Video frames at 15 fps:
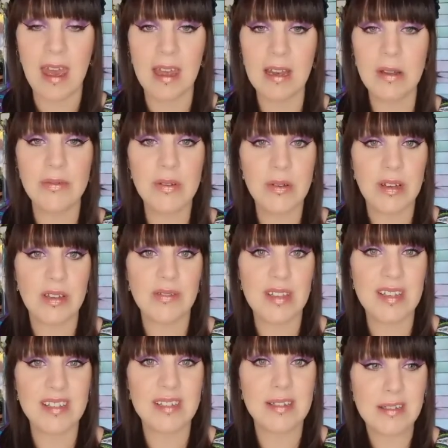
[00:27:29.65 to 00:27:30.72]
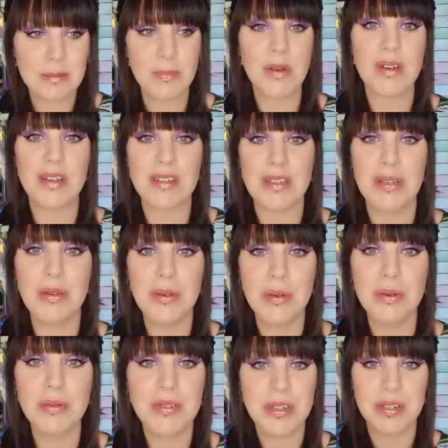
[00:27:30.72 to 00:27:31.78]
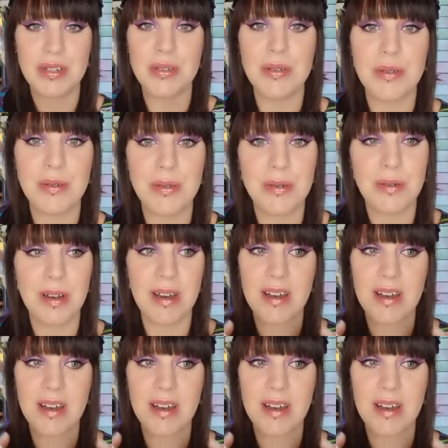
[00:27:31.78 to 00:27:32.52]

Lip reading: And if not, if this inspires you to do